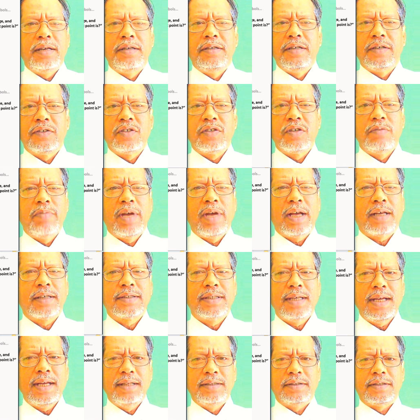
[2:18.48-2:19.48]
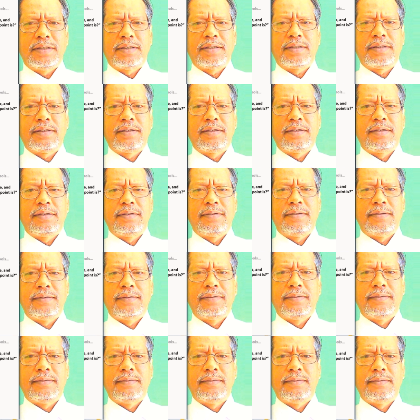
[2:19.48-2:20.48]
It doesn't make sense
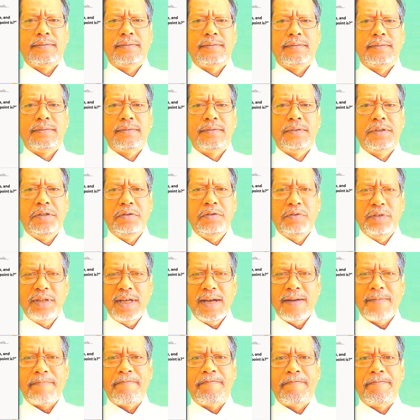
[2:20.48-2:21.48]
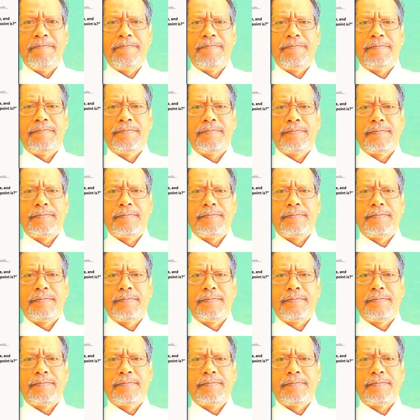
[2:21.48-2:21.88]
to them.